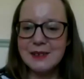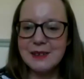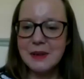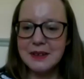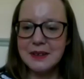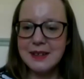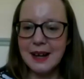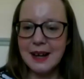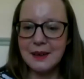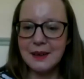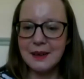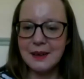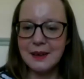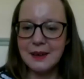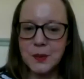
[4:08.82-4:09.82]
Now,
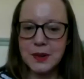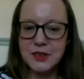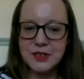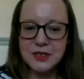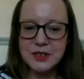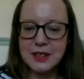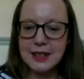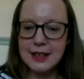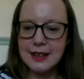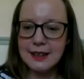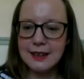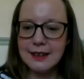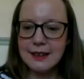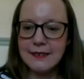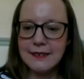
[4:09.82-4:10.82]
question
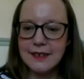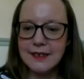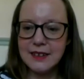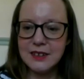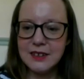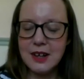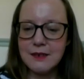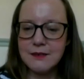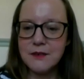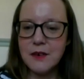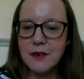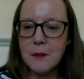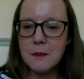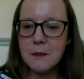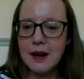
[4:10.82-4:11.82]
here in the chat
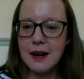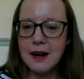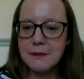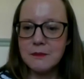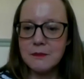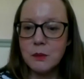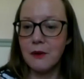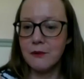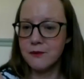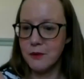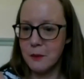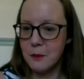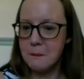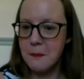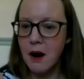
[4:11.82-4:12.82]
from
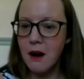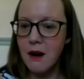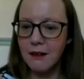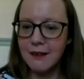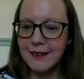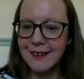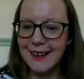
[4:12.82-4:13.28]
Mark.